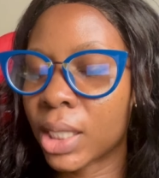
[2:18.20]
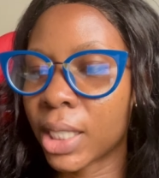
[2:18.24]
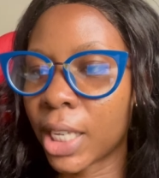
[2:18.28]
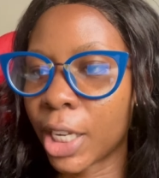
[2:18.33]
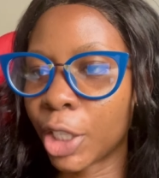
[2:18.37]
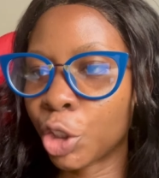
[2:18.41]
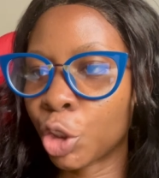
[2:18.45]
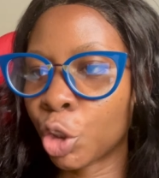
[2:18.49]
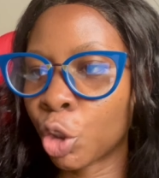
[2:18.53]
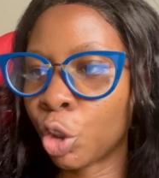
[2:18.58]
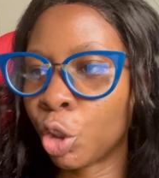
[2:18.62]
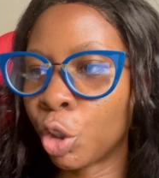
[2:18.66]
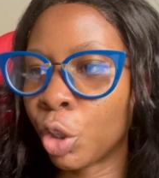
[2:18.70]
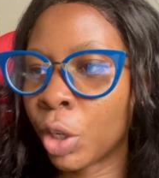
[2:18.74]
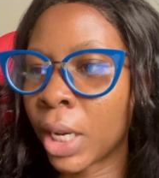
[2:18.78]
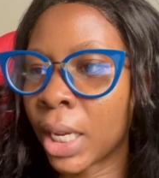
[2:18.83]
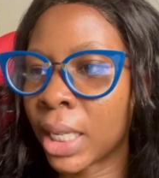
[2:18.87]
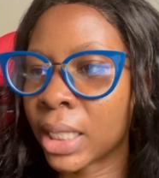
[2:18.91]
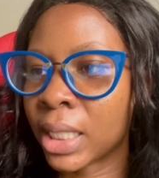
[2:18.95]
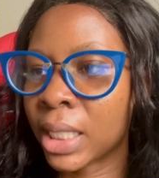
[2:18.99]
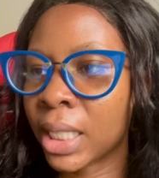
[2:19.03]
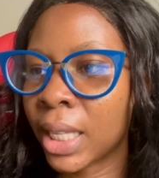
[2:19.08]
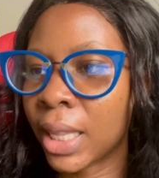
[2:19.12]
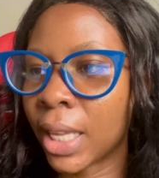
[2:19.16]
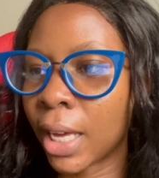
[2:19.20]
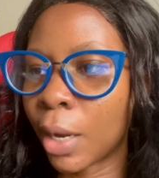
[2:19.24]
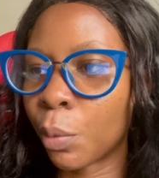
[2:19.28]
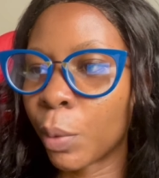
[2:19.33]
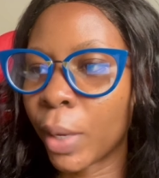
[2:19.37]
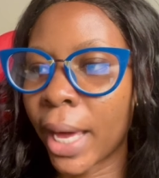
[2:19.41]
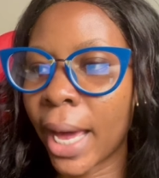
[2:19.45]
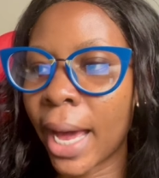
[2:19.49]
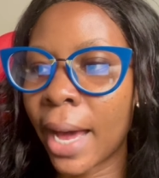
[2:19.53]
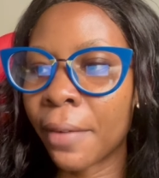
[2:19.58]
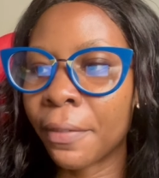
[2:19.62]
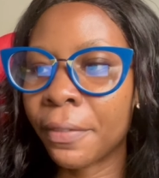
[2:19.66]
section, you can see that
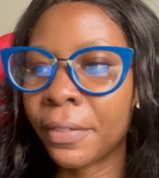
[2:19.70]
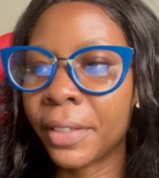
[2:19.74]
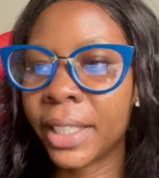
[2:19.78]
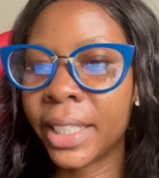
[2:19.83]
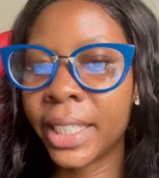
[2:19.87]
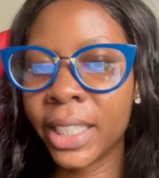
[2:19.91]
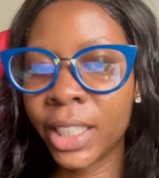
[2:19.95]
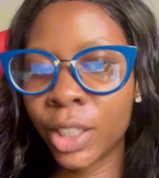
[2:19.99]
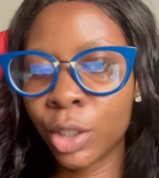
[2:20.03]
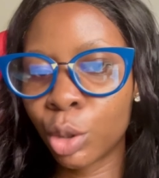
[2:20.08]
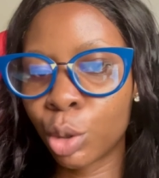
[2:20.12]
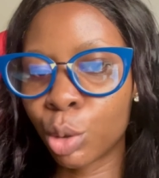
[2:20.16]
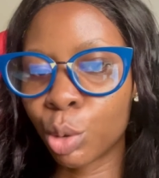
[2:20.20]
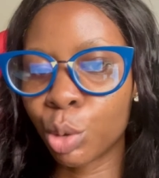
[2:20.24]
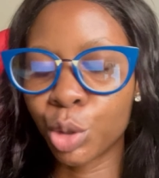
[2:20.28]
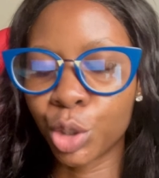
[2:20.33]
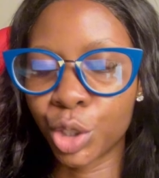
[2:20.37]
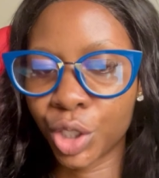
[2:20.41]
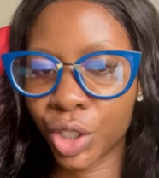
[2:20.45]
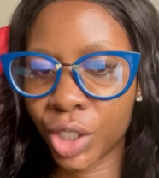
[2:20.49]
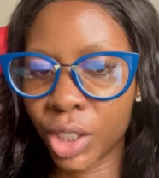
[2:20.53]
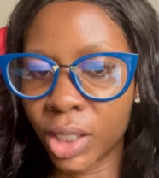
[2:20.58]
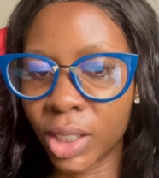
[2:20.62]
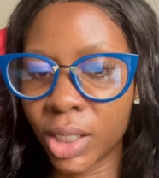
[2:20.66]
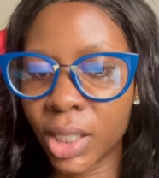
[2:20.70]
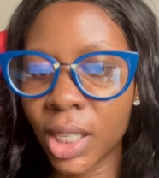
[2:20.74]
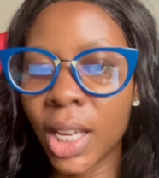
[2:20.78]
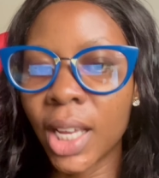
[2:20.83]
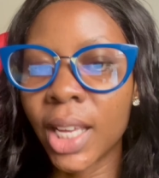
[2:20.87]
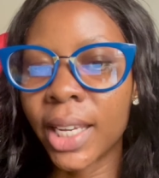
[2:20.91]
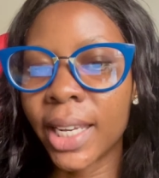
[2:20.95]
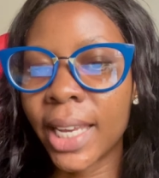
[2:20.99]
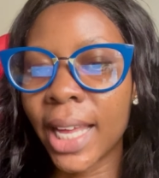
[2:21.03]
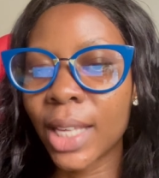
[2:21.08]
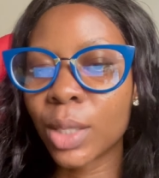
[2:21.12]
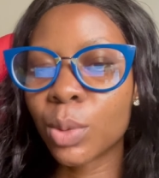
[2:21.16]
we have link to sheet.
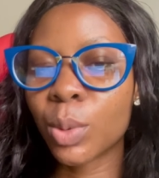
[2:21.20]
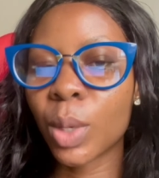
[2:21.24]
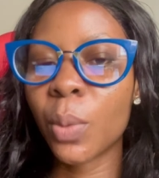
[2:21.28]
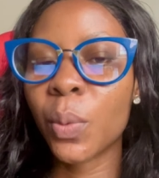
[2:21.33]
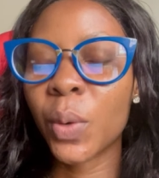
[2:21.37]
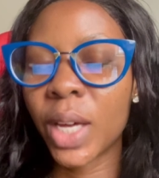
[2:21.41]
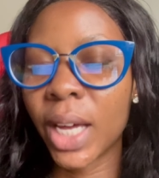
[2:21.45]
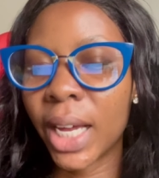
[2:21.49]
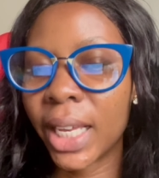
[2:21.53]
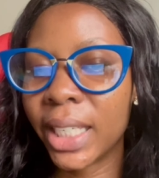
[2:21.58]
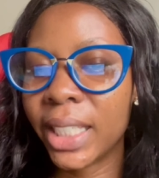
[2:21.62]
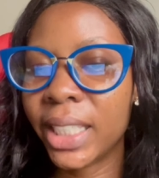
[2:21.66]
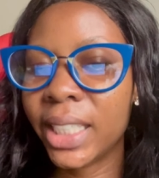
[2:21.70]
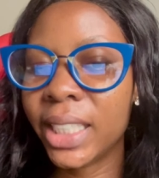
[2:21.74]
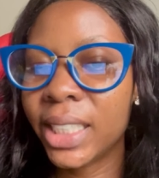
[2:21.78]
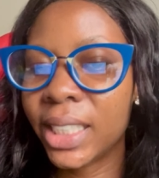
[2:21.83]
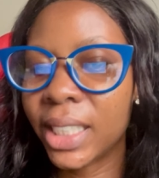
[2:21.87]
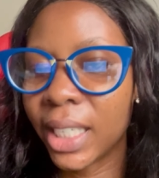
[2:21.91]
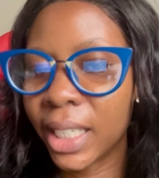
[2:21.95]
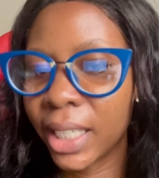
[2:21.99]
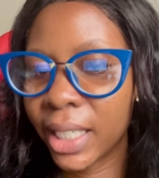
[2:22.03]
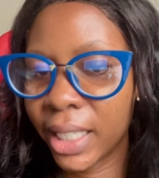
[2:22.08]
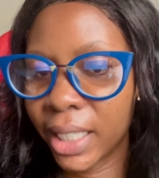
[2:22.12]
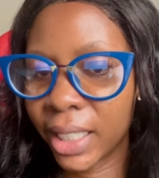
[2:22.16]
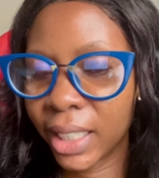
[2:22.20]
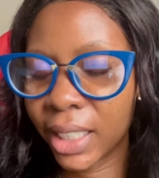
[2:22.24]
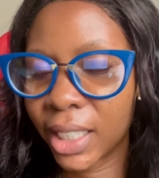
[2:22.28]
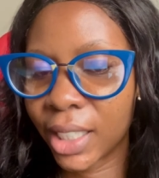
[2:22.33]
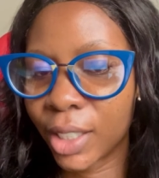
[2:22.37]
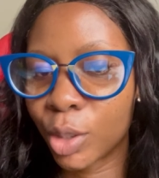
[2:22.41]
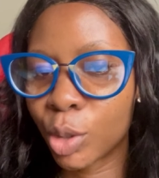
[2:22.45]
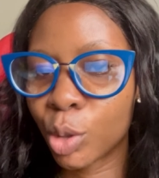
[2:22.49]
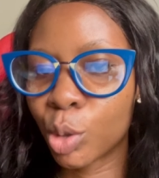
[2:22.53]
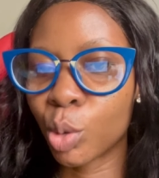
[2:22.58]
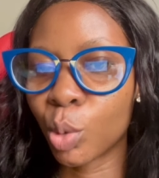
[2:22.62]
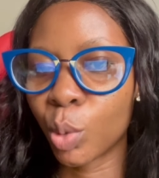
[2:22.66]
That's where we can link
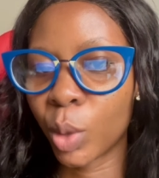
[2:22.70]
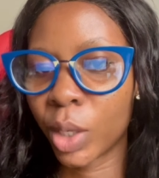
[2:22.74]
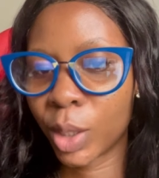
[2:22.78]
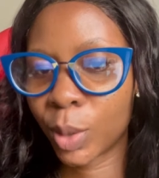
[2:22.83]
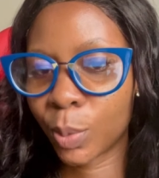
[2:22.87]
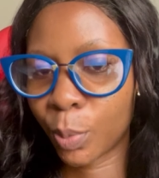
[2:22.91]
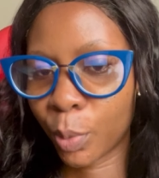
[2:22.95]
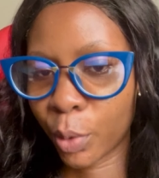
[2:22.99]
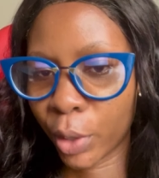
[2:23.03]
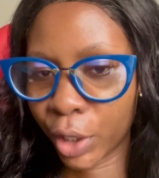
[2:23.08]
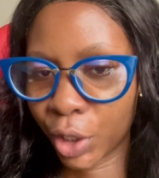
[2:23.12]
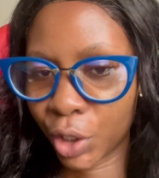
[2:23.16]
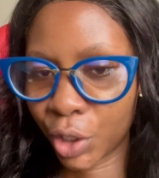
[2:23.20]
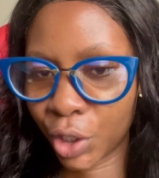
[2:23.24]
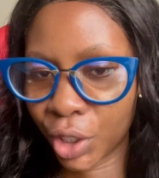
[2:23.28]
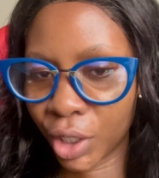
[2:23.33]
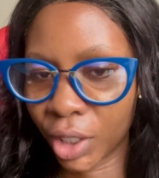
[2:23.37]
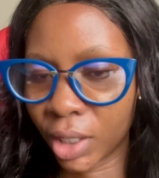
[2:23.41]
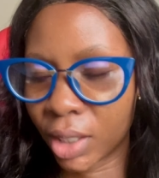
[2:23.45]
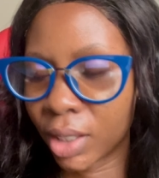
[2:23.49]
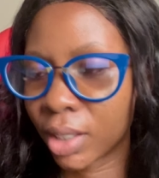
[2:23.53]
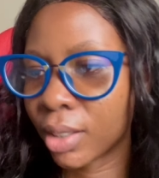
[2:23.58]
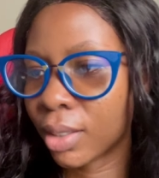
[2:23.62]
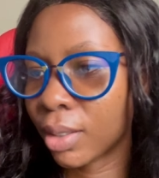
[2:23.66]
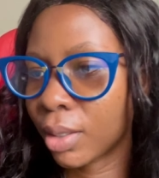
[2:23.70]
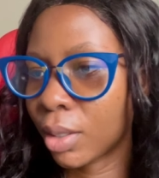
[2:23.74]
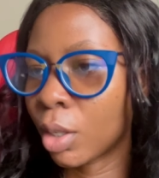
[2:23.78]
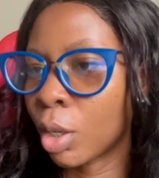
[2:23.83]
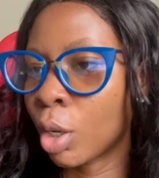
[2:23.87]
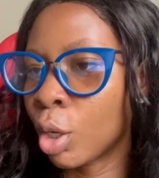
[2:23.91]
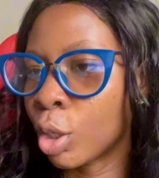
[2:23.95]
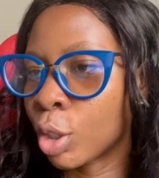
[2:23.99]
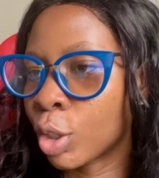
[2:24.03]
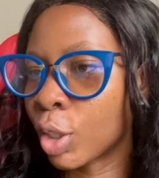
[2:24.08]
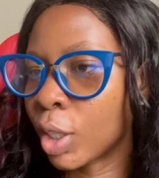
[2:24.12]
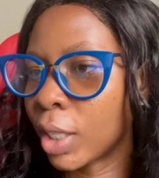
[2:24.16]
it to a spreadsheet.
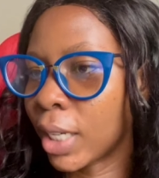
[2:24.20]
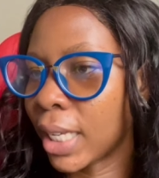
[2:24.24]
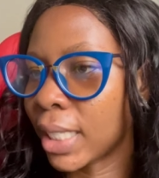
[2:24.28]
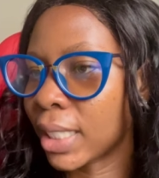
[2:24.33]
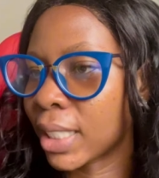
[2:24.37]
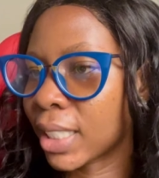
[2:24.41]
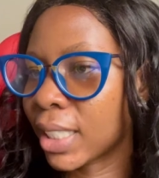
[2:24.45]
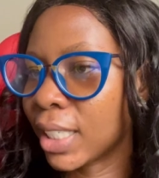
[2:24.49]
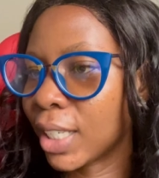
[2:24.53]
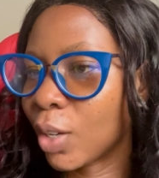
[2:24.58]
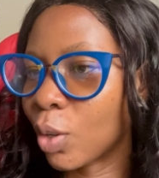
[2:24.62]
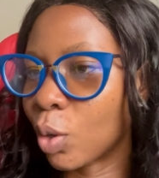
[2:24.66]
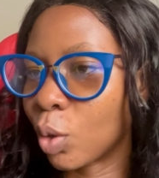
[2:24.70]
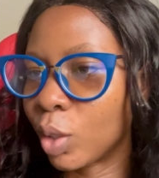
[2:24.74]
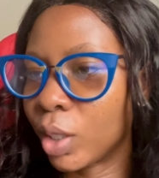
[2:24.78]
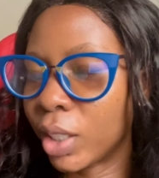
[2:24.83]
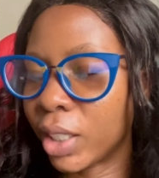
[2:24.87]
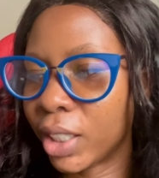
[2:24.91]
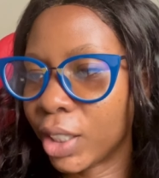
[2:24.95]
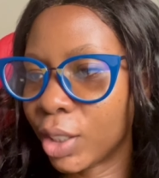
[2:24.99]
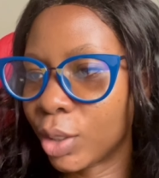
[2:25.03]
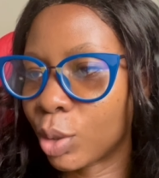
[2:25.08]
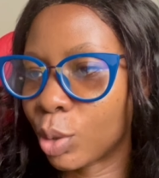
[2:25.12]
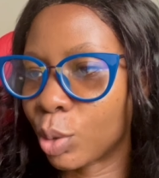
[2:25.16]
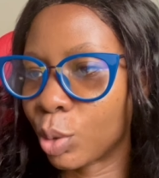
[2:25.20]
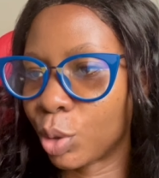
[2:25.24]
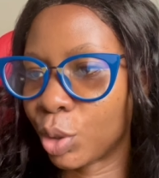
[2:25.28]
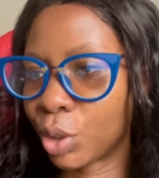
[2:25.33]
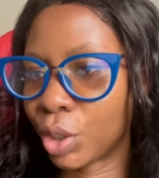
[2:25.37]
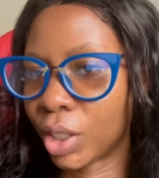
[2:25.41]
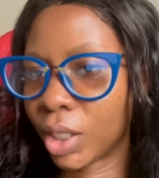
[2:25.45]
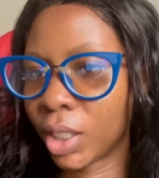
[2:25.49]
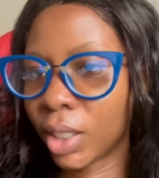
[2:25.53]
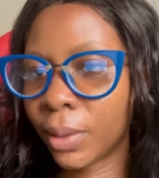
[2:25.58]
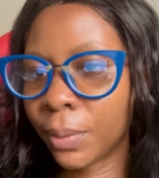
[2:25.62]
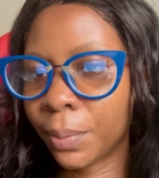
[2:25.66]
So let's click on link to
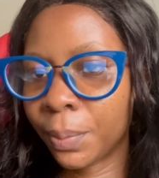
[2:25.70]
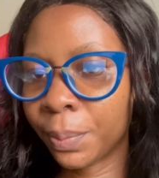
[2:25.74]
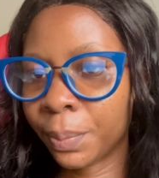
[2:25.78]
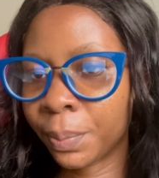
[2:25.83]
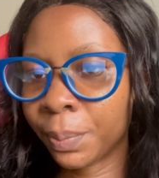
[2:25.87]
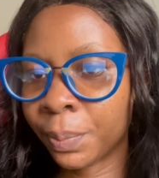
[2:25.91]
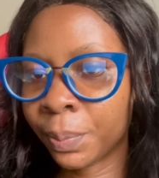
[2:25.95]
sheet.